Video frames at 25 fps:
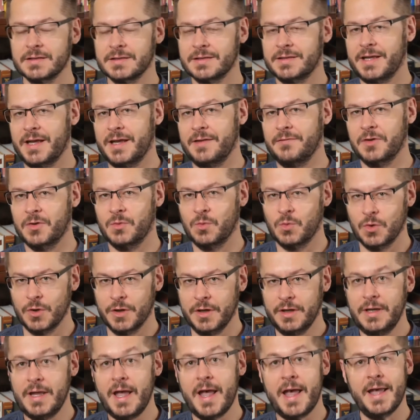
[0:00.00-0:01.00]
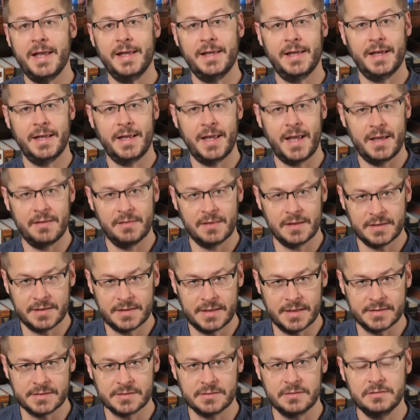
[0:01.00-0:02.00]
David Wood, aka the
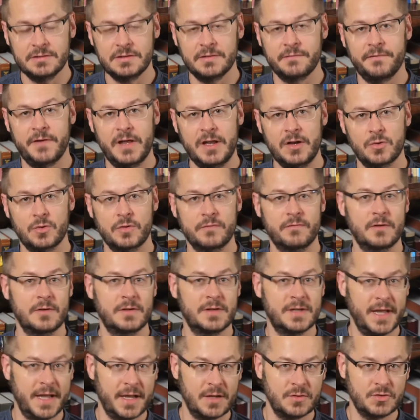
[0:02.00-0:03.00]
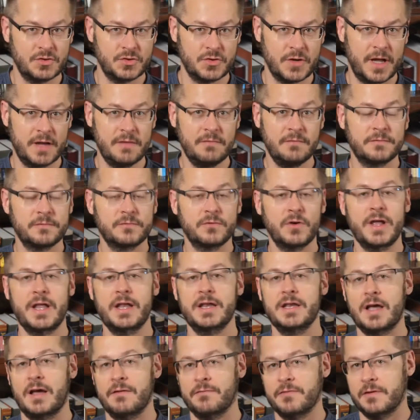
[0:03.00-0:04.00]
Dizzle, defender of the downtrodden,
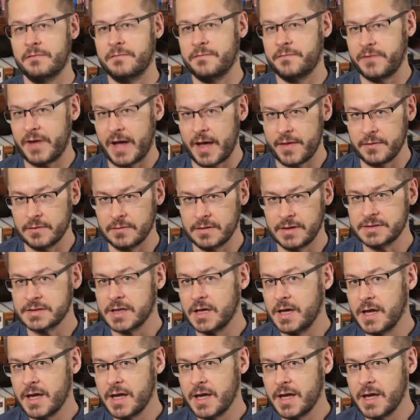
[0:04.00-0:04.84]
friend of the fatherless,